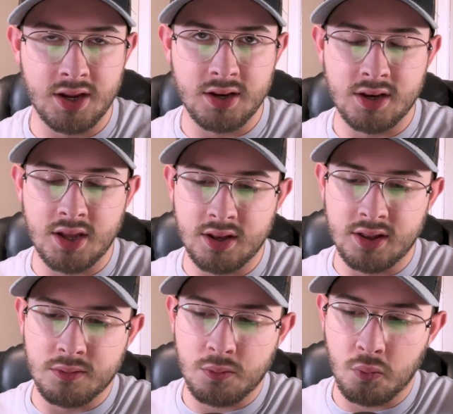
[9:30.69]

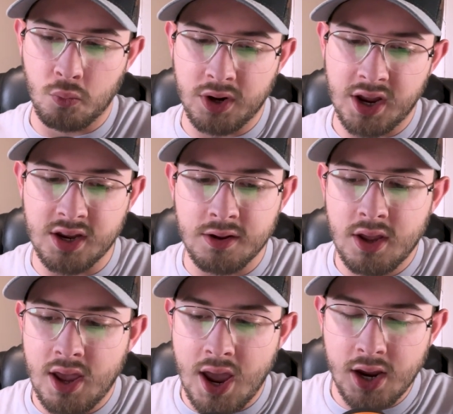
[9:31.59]
And when I
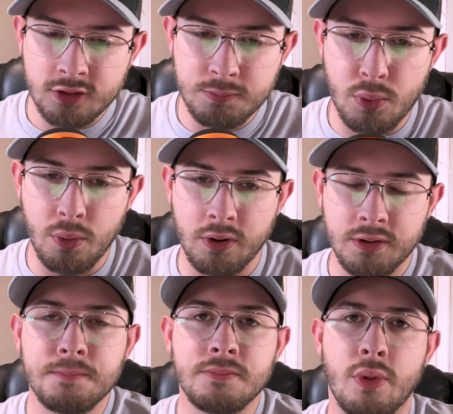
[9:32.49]
export
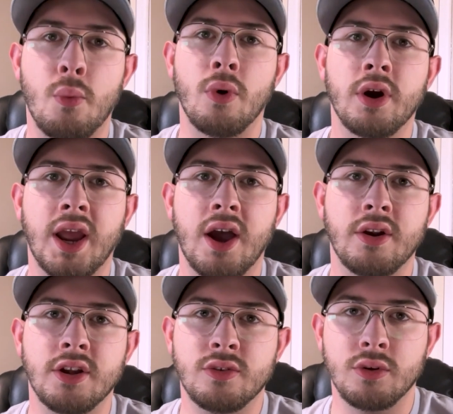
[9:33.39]
the
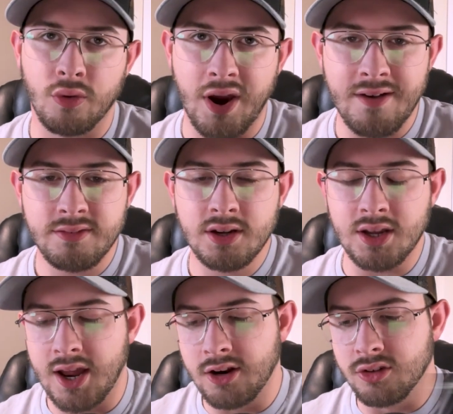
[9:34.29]
workout into a graphic,
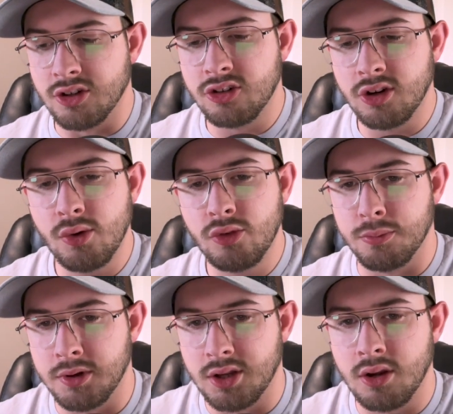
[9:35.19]
it actually shows
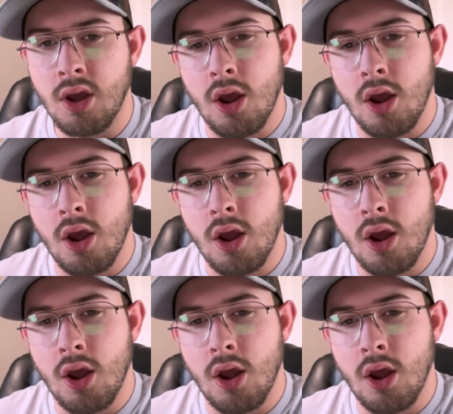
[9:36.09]
me